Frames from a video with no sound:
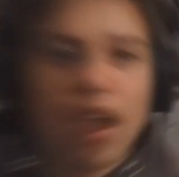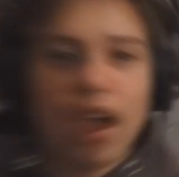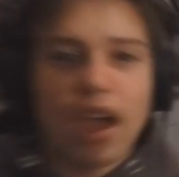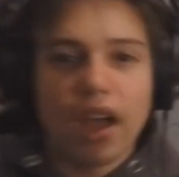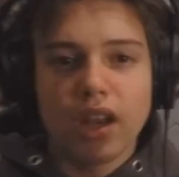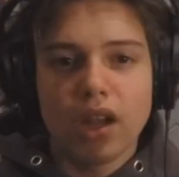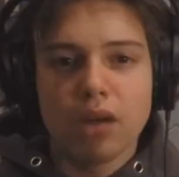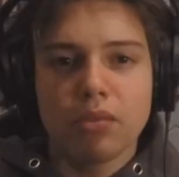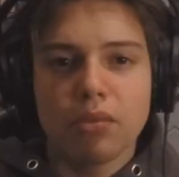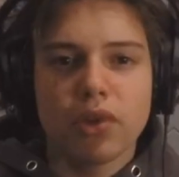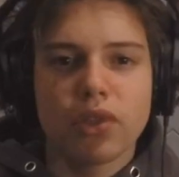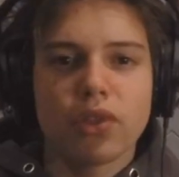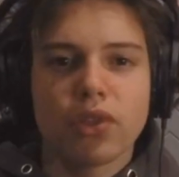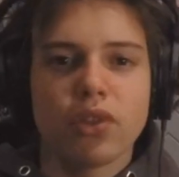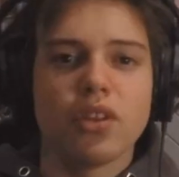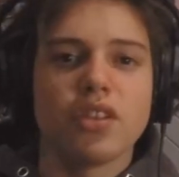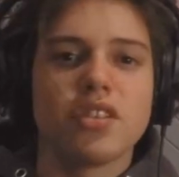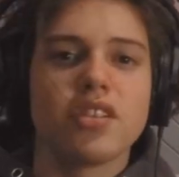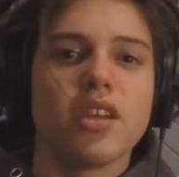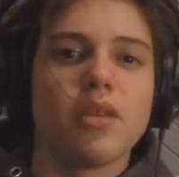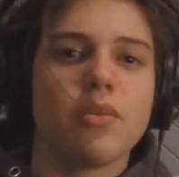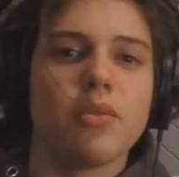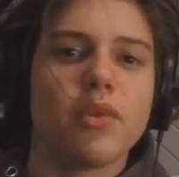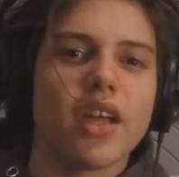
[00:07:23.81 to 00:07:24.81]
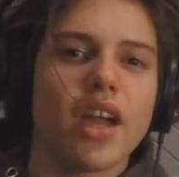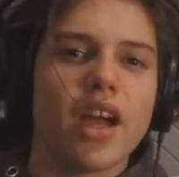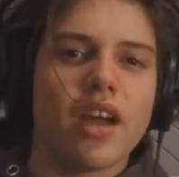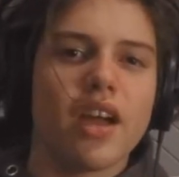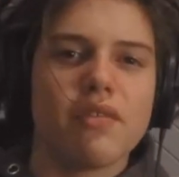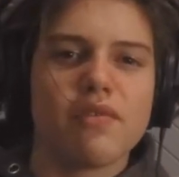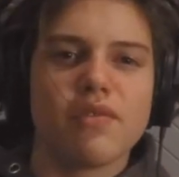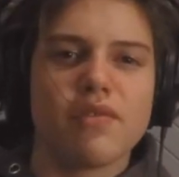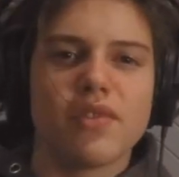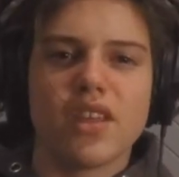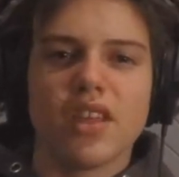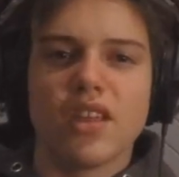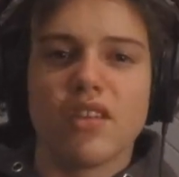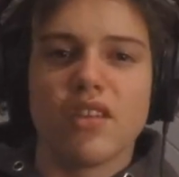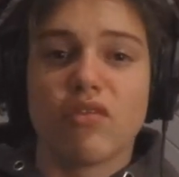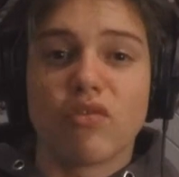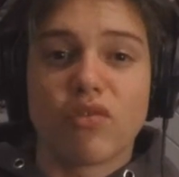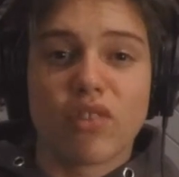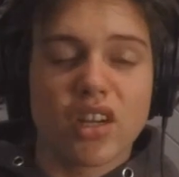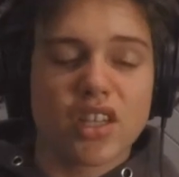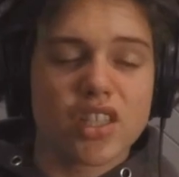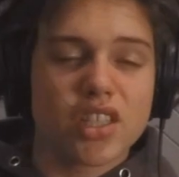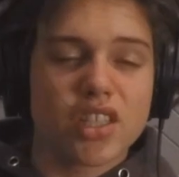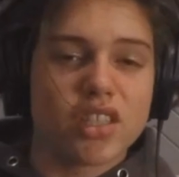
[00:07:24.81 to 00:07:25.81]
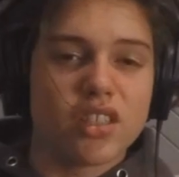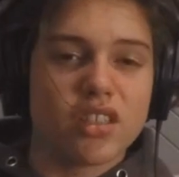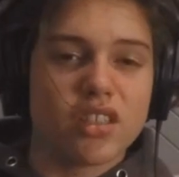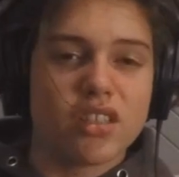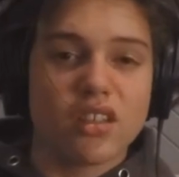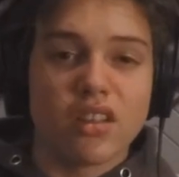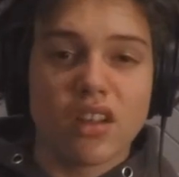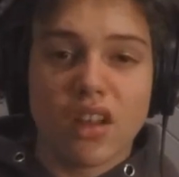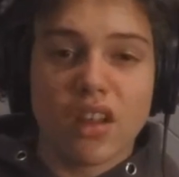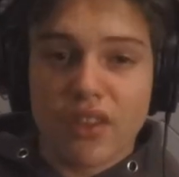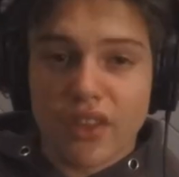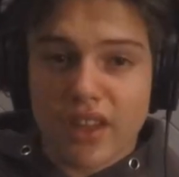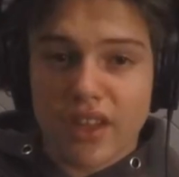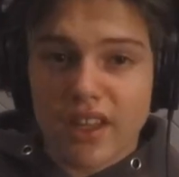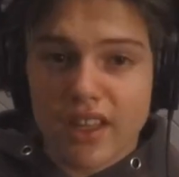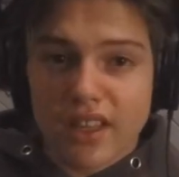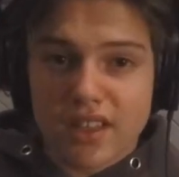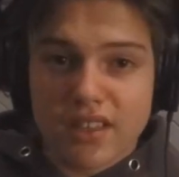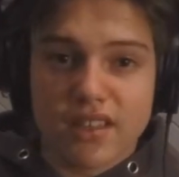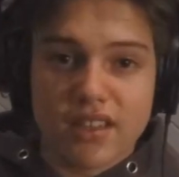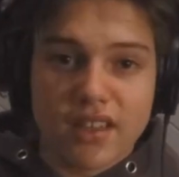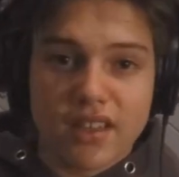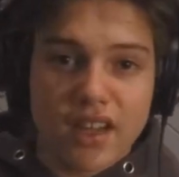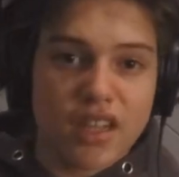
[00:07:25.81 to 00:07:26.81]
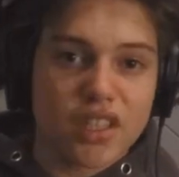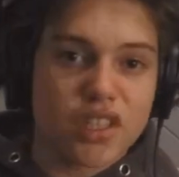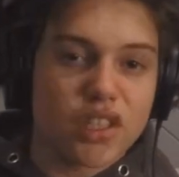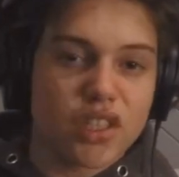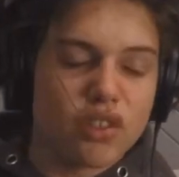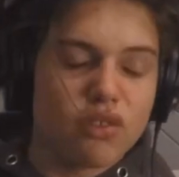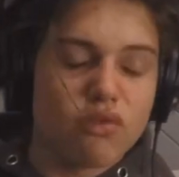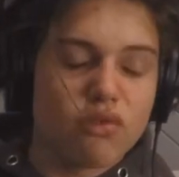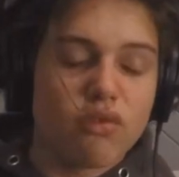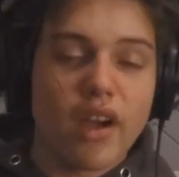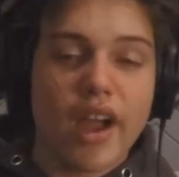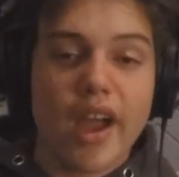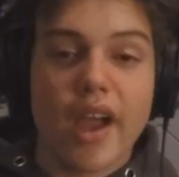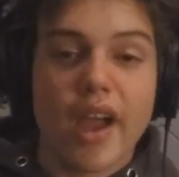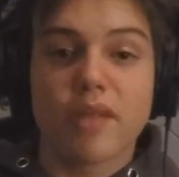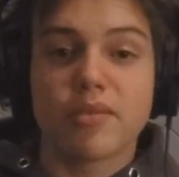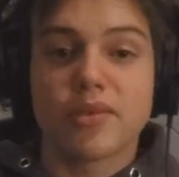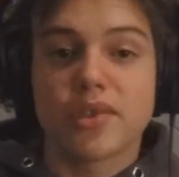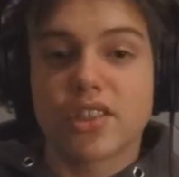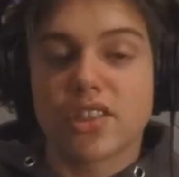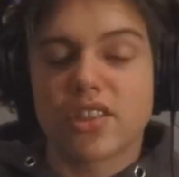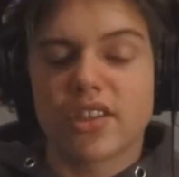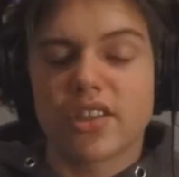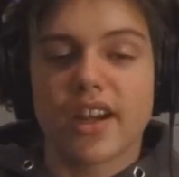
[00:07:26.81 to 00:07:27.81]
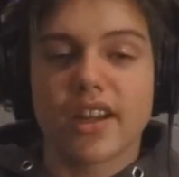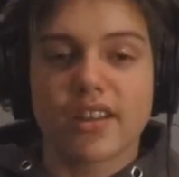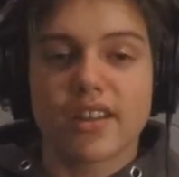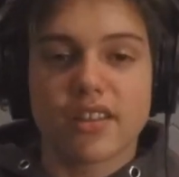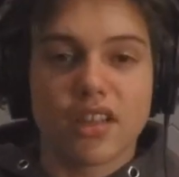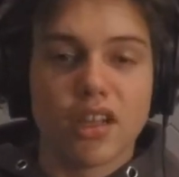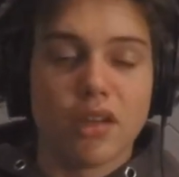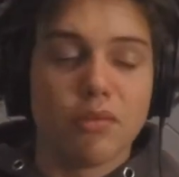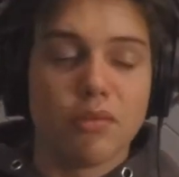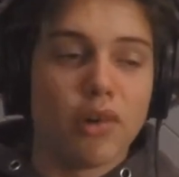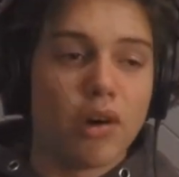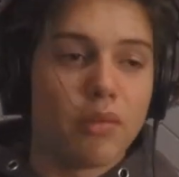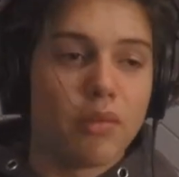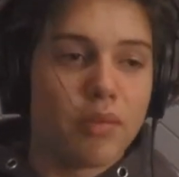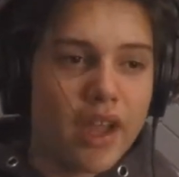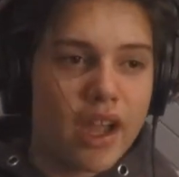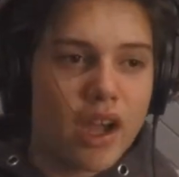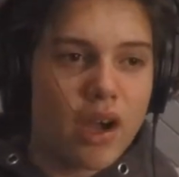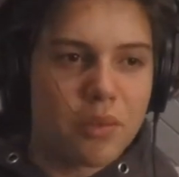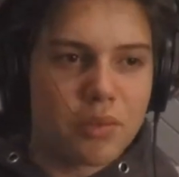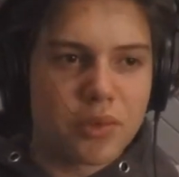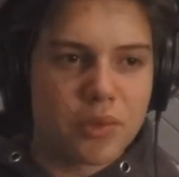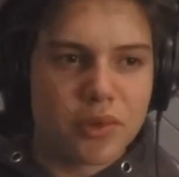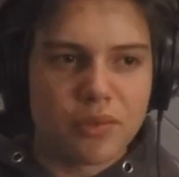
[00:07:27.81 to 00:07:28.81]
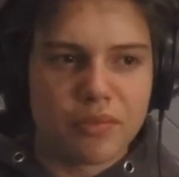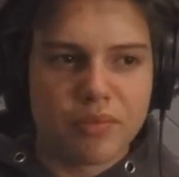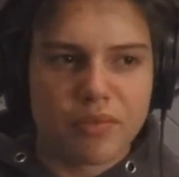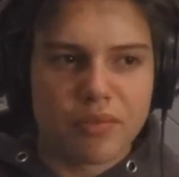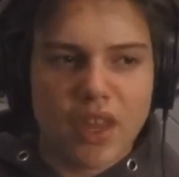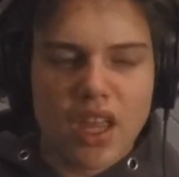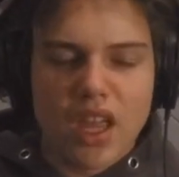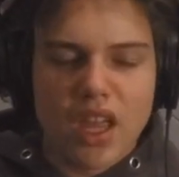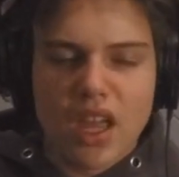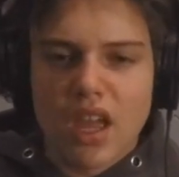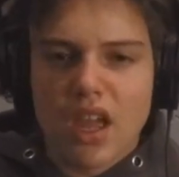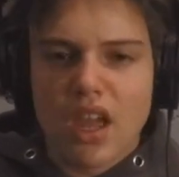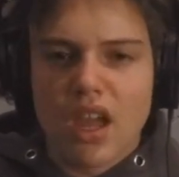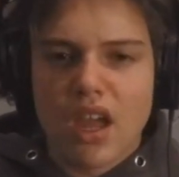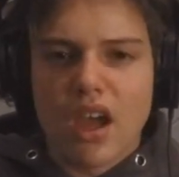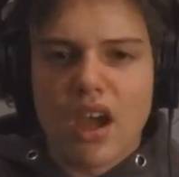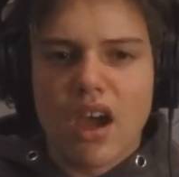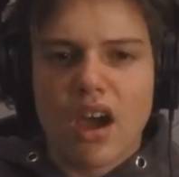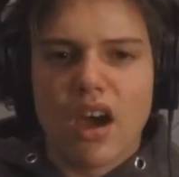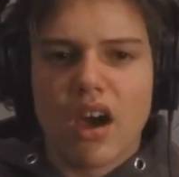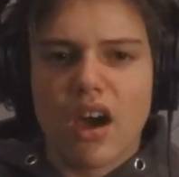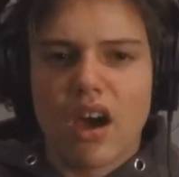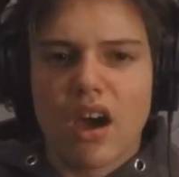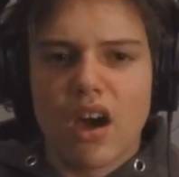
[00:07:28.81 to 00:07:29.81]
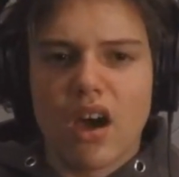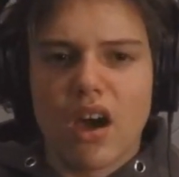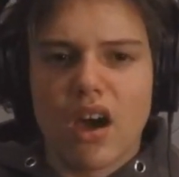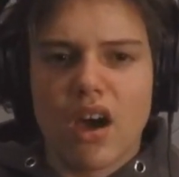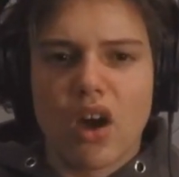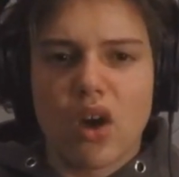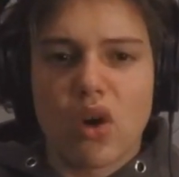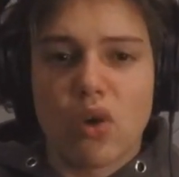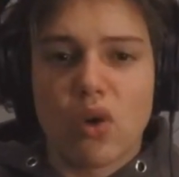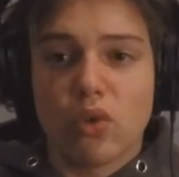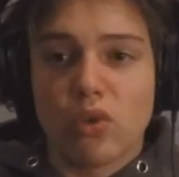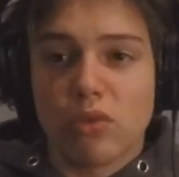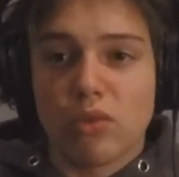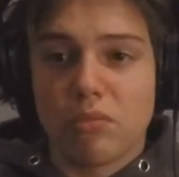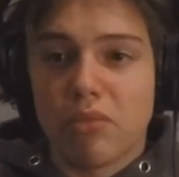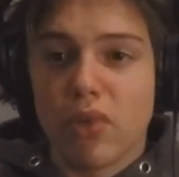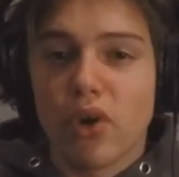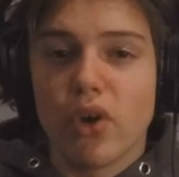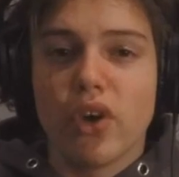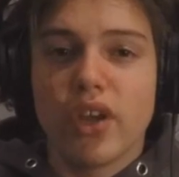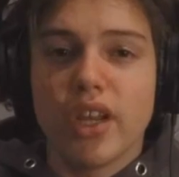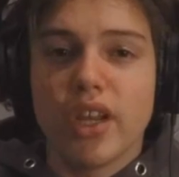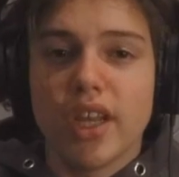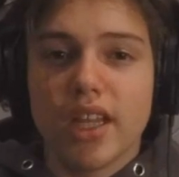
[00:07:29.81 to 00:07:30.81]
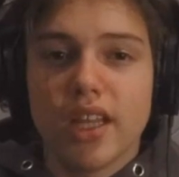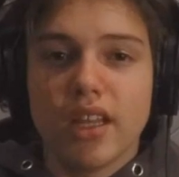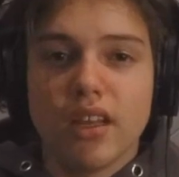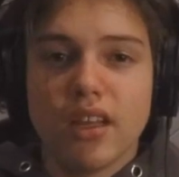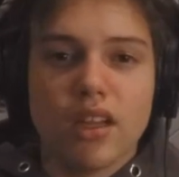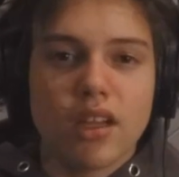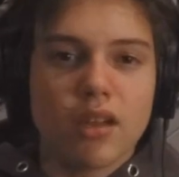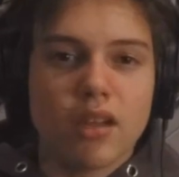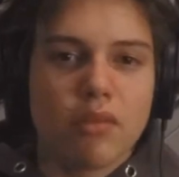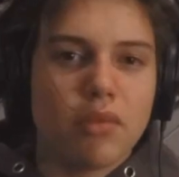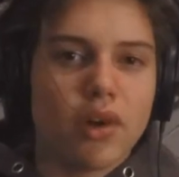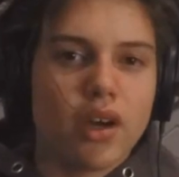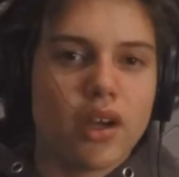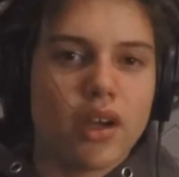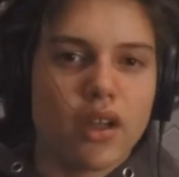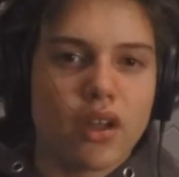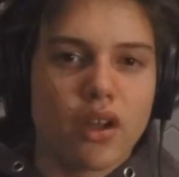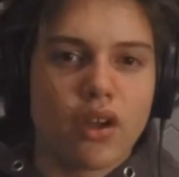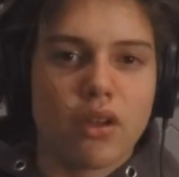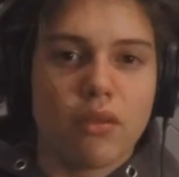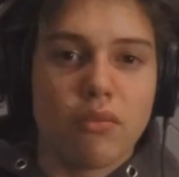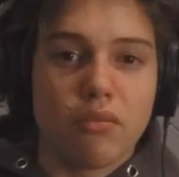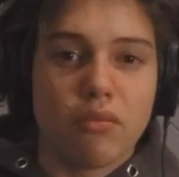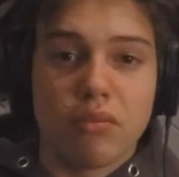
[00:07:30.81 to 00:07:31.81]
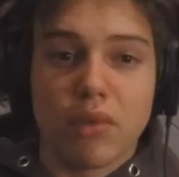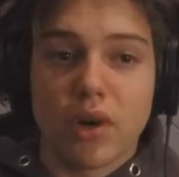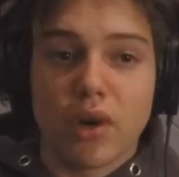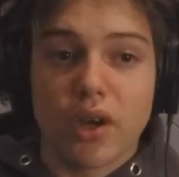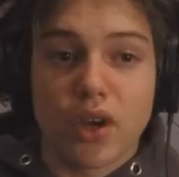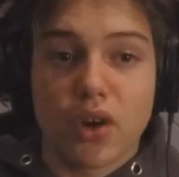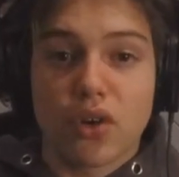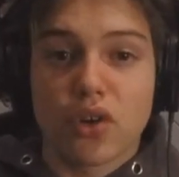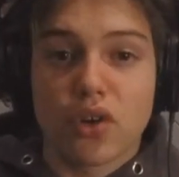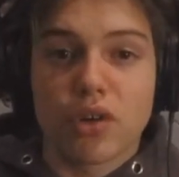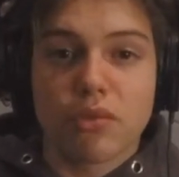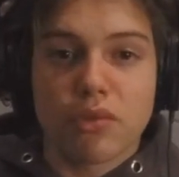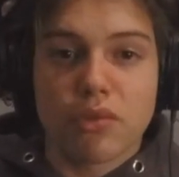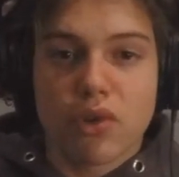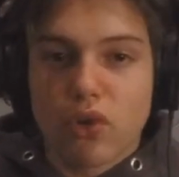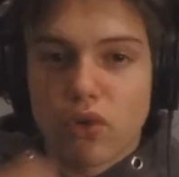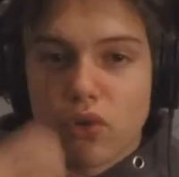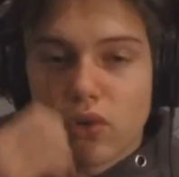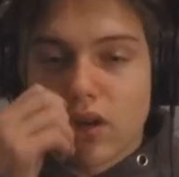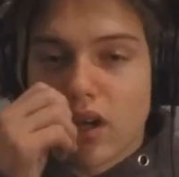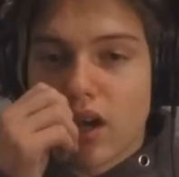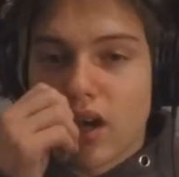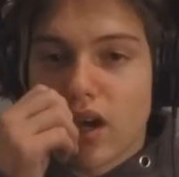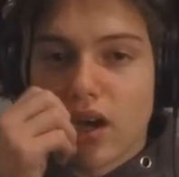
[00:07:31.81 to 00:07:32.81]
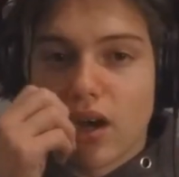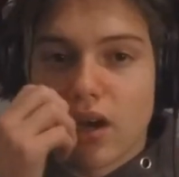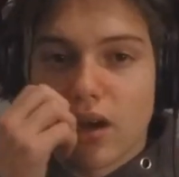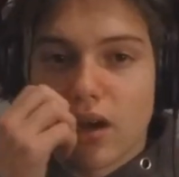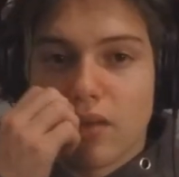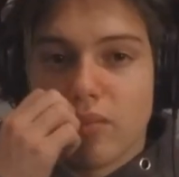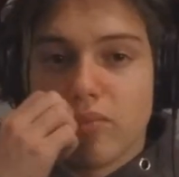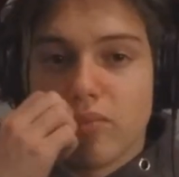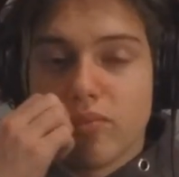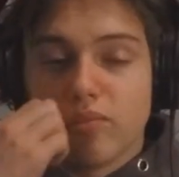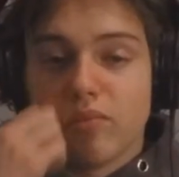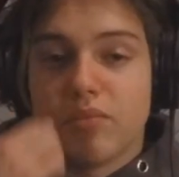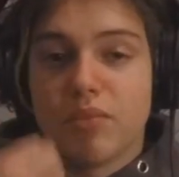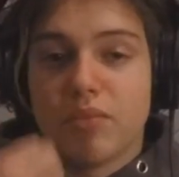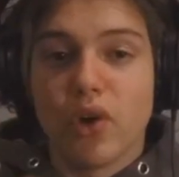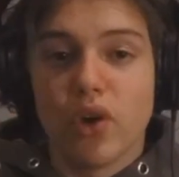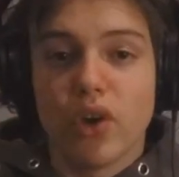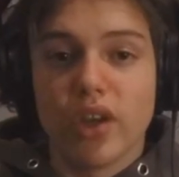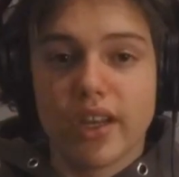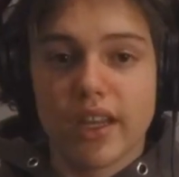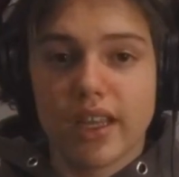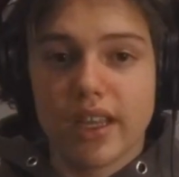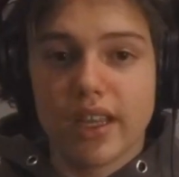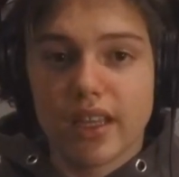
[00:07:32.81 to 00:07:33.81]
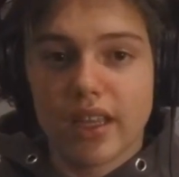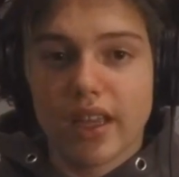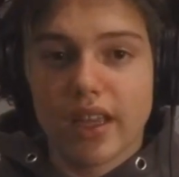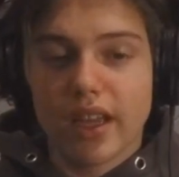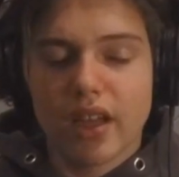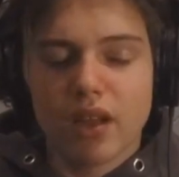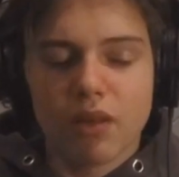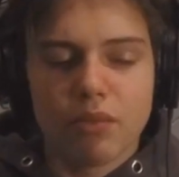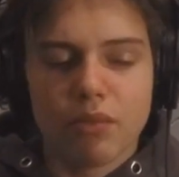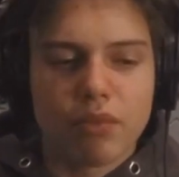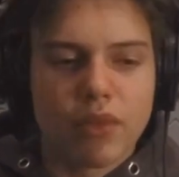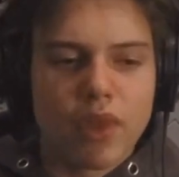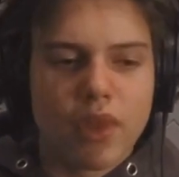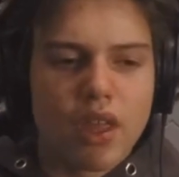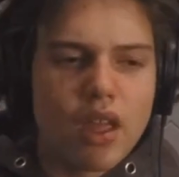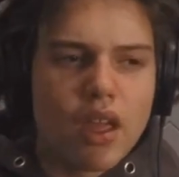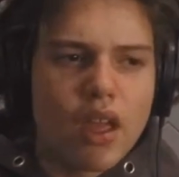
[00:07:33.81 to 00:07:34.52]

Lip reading: At number 13, we have the Russian, another international abstract hip hop album called Bird Eating by a group called Bird EM.